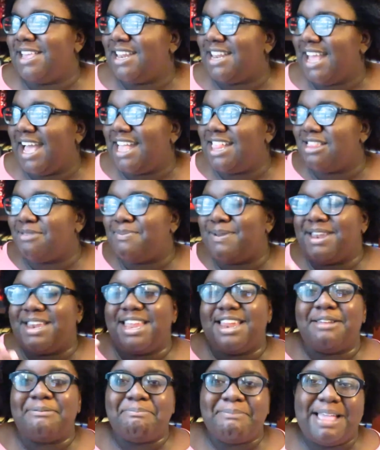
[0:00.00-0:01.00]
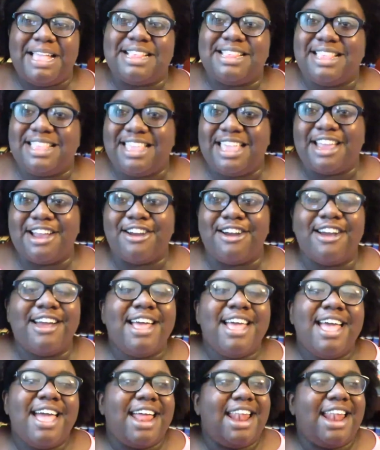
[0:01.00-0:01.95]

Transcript: It has been an amazing year,